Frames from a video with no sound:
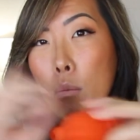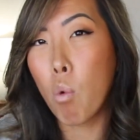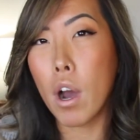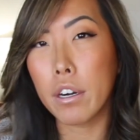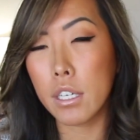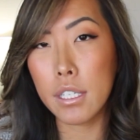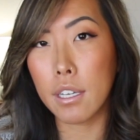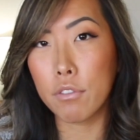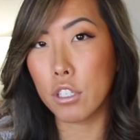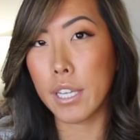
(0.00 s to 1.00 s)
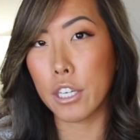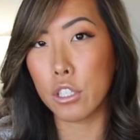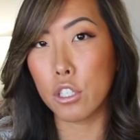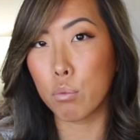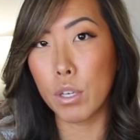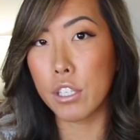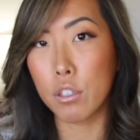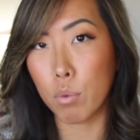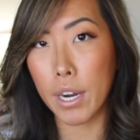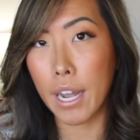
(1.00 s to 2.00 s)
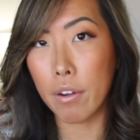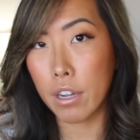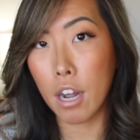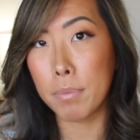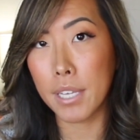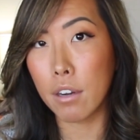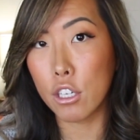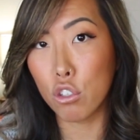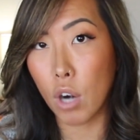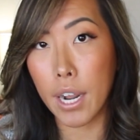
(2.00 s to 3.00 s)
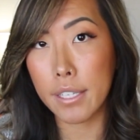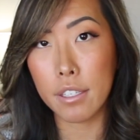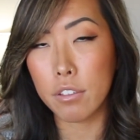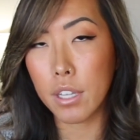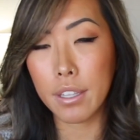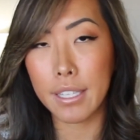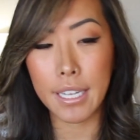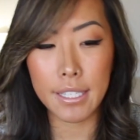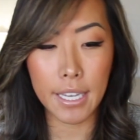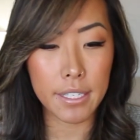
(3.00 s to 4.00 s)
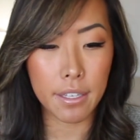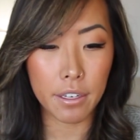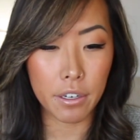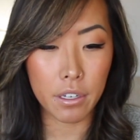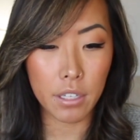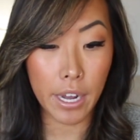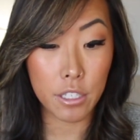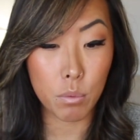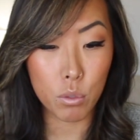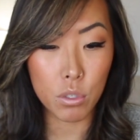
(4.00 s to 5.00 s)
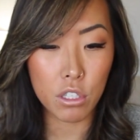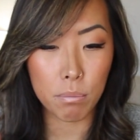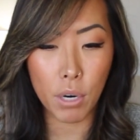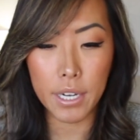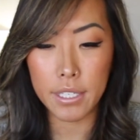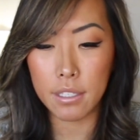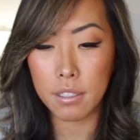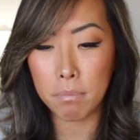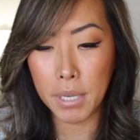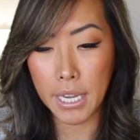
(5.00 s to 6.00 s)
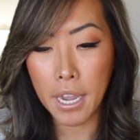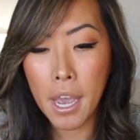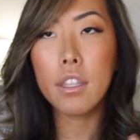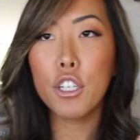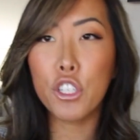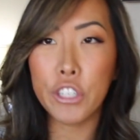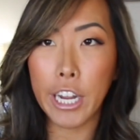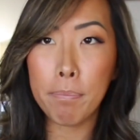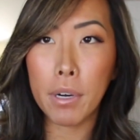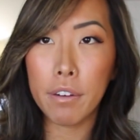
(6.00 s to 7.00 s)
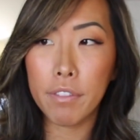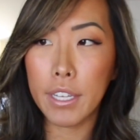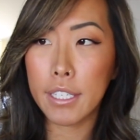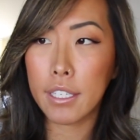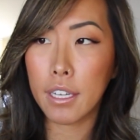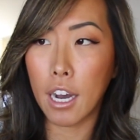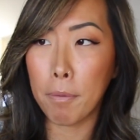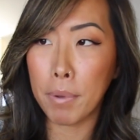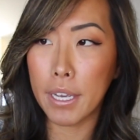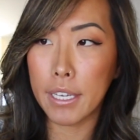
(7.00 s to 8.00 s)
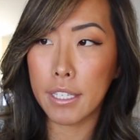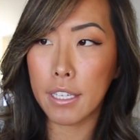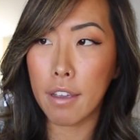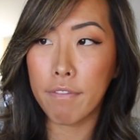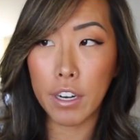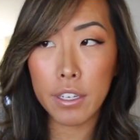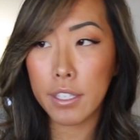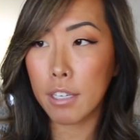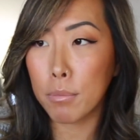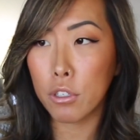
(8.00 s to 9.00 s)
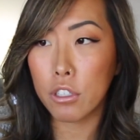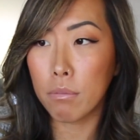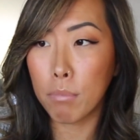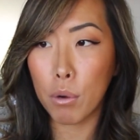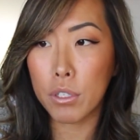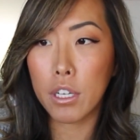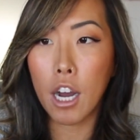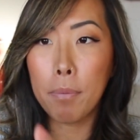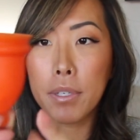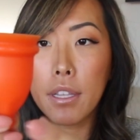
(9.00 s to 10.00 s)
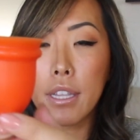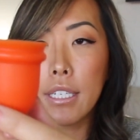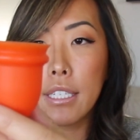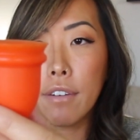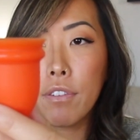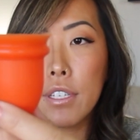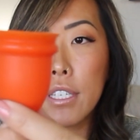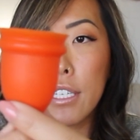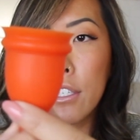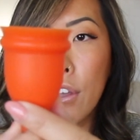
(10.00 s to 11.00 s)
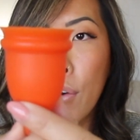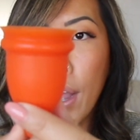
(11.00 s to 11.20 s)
water and stuff just rinses right out and comes out and dries. There's nothing that stays in there and collects, which was surprising to me. The shape of this cup is very similar to most cups. The difference is though,